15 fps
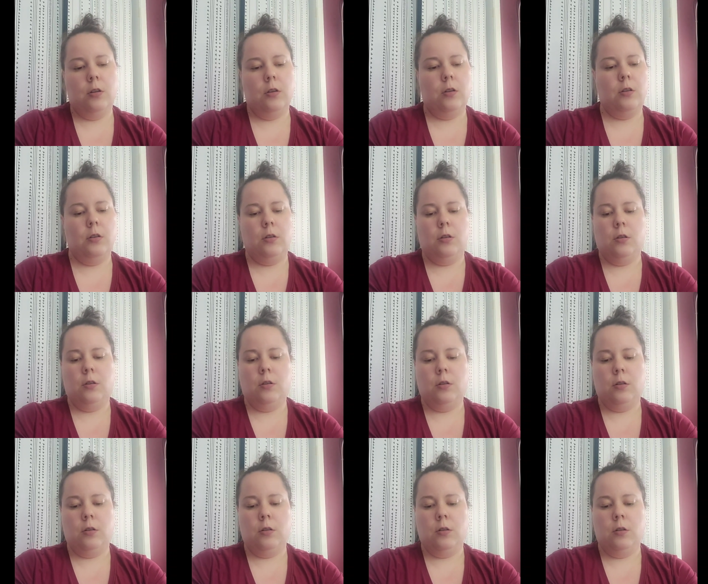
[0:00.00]

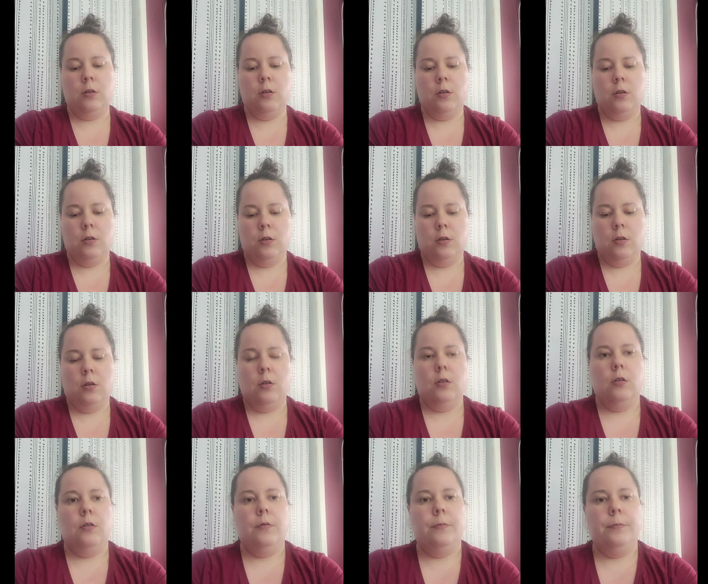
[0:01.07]

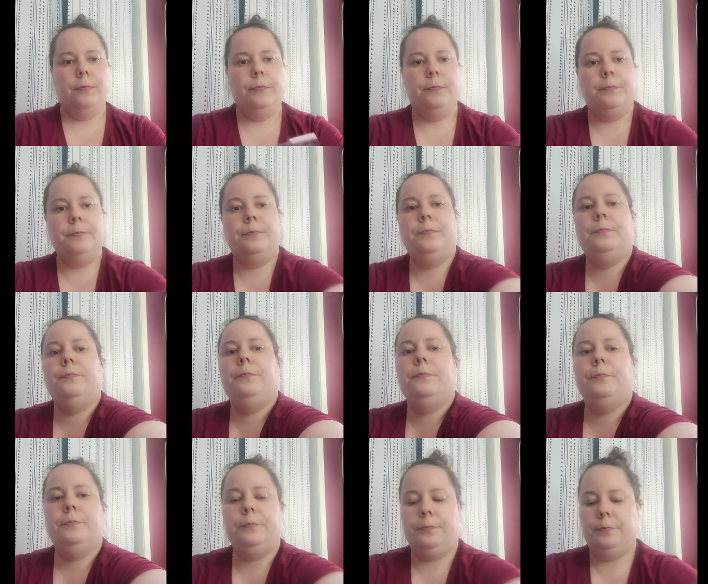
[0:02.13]

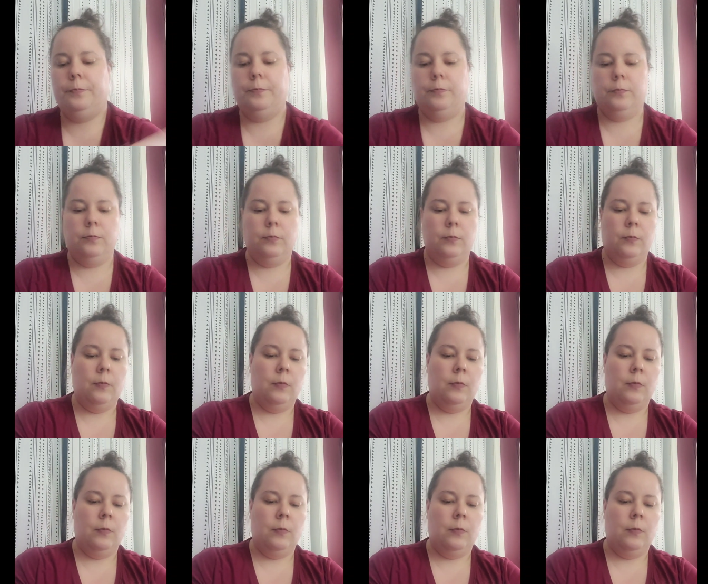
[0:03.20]
(silence)